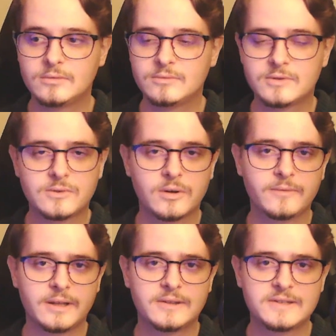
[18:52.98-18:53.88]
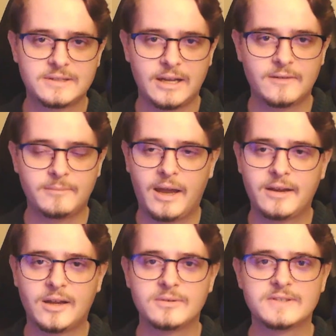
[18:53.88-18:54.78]
sort of like the state of
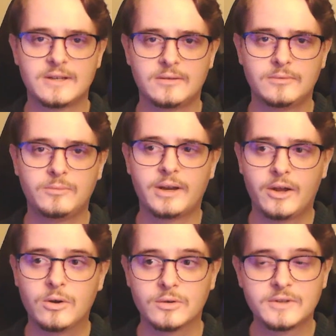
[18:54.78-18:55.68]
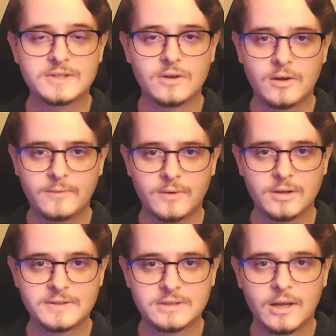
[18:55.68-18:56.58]
mind I was in when I heard this song
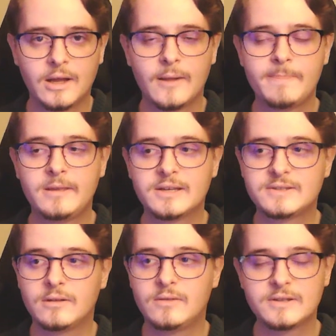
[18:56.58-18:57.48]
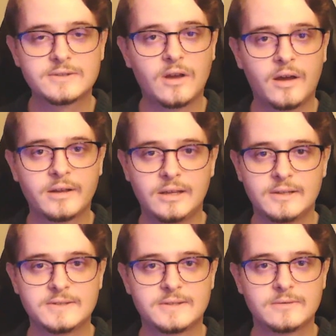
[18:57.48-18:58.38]
first, because this song
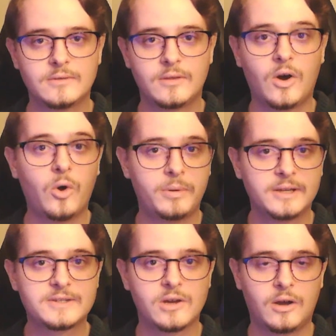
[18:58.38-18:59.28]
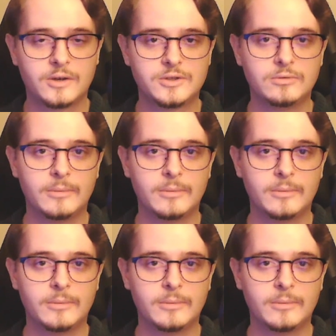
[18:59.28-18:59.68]
is the opening song to a